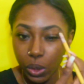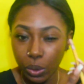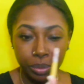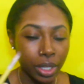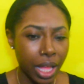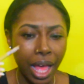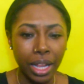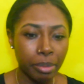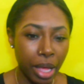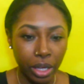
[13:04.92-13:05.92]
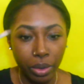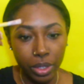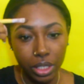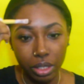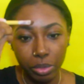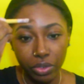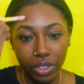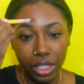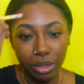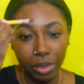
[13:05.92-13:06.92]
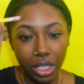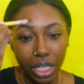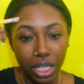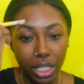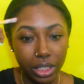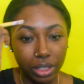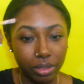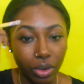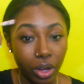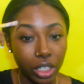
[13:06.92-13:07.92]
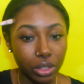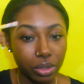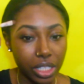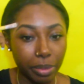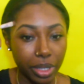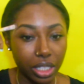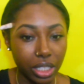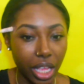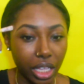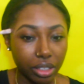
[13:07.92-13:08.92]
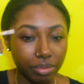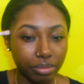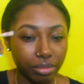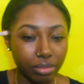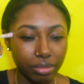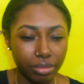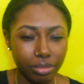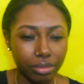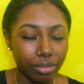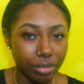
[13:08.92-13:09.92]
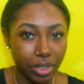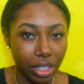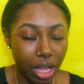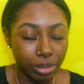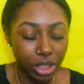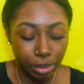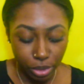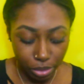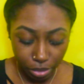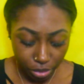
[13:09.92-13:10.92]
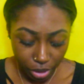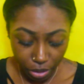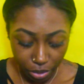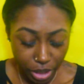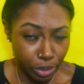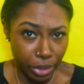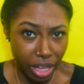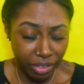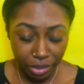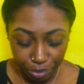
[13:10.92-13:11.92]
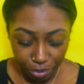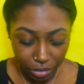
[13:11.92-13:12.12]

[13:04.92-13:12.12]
So I didn't mind going to the movies because on a Tuesday because, like, I'm cheap too. You know, it's whatever.